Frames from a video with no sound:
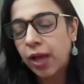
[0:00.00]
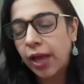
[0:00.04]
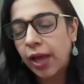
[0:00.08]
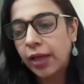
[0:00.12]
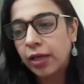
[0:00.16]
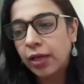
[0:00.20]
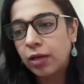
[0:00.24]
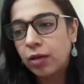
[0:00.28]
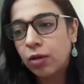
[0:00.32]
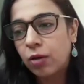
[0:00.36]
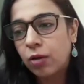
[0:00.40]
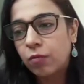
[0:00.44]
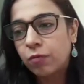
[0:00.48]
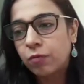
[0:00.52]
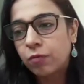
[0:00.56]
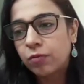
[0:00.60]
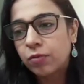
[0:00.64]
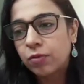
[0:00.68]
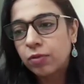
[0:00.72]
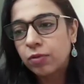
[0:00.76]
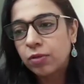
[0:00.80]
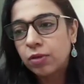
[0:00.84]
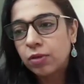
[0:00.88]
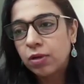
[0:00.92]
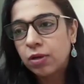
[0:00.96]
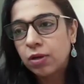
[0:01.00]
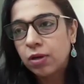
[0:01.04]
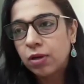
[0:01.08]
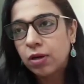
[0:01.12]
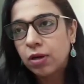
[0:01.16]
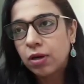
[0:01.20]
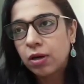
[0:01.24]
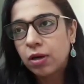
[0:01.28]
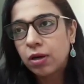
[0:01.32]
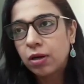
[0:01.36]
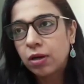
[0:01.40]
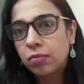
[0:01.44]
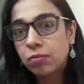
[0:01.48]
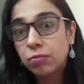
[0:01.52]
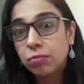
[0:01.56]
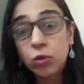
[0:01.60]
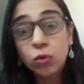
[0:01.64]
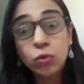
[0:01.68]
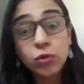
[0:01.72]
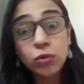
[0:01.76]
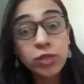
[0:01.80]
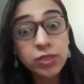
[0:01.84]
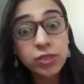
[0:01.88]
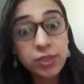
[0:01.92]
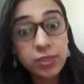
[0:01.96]
angle of
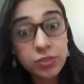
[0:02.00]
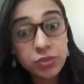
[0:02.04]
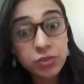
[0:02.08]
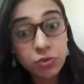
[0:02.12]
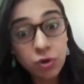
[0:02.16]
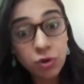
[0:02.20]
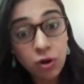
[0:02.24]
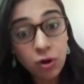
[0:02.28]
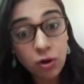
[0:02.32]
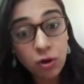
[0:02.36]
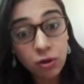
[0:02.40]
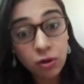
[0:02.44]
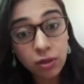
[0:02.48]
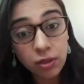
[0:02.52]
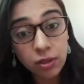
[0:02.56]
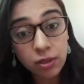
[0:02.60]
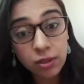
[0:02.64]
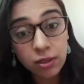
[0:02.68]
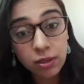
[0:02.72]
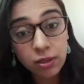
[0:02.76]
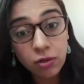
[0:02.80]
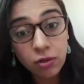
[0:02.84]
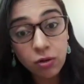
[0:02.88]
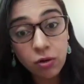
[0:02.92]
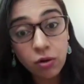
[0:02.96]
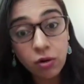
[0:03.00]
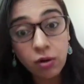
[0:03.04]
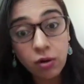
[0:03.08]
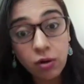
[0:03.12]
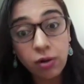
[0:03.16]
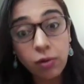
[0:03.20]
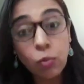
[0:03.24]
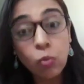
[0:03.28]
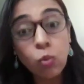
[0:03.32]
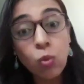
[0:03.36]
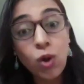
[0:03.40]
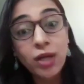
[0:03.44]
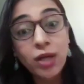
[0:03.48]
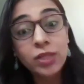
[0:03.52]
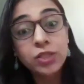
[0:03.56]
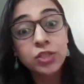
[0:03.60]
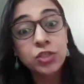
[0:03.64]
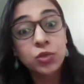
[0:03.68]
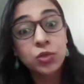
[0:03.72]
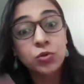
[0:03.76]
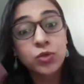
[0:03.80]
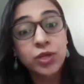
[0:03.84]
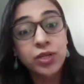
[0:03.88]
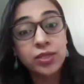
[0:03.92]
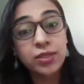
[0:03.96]
you did this wrong, or
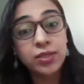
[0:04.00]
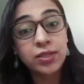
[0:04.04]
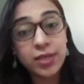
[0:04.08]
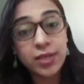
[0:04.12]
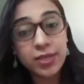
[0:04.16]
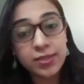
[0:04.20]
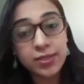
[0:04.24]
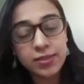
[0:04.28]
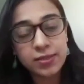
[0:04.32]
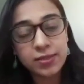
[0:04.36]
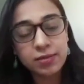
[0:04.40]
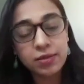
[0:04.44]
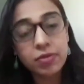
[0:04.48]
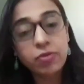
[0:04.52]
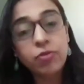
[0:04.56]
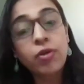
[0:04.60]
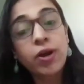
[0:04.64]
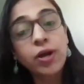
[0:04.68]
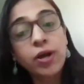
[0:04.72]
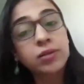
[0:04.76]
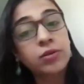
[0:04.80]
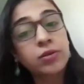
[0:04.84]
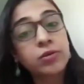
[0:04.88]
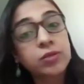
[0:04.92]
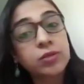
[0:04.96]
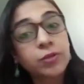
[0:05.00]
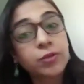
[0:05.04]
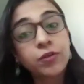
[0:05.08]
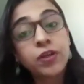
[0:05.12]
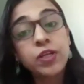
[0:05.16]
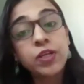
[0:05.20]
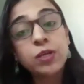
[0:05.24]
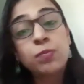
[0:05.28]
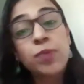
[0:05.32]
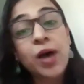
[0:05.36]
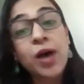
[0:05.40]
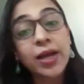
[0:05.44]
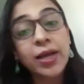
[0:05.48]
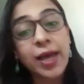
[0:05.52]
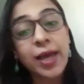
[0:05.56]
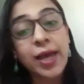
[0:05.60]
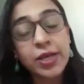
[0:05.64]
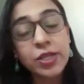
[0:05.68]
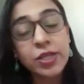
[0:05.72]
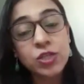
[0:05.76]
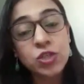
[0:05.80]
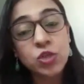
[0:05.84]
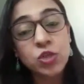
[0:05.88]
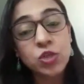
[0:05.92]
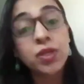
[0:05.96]
once you did this. Rather, the feedback
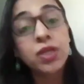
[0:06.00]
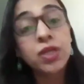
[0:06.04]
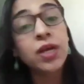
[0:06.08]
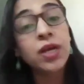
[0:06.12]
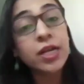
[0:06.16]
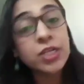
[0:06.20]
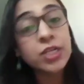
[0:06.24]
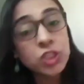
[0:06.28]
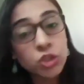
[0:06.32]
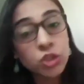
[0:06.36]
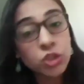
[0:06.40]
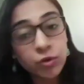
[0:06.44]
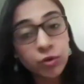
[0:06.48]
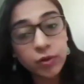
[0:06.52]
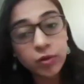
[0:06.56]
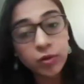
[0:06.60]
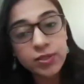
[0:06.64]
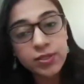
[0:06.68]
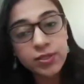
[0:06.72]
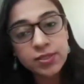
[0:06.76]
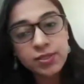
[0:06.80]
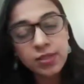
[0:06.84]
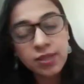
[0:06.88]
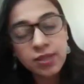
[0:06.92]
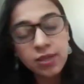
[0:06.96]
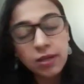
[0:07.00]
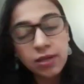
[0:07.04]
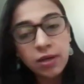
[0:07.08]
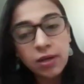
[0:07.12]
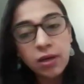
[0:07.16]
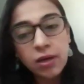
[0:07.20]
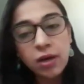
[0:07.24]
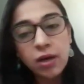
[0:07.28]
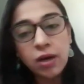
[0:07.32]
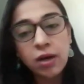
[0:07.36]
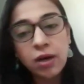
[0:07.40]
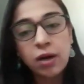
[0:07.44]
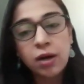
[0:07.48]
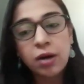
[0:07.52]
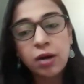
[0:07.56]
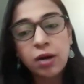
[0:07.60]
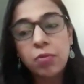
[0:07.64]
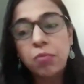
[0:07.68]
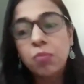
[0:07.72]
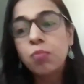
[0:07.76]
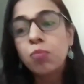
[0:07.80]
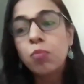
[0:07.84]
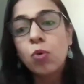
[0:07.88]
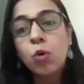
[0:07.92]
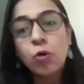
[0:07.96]
has to be continuous,
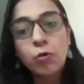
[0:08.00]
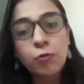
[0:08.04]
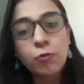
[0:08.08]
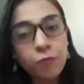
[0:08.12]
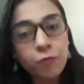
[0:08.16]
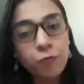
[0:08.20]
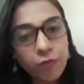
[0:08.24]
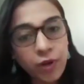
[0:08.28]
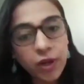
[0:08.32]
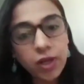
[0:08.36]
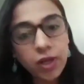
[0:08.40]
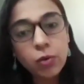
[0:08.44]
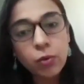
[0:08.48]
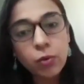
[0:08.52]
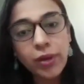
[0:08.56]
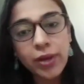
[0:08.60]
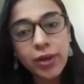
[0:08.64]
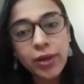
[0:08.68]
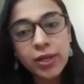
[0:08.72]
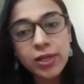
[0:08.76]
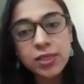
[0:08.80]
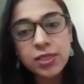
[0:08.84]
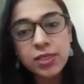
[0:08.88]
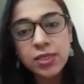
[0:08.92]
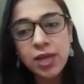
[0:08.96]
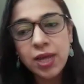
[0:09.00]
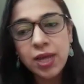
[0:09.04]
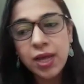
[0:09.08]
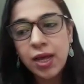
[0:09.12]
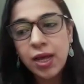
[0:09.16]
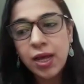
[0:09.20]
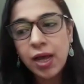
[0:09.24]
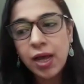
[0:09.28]
more frequent,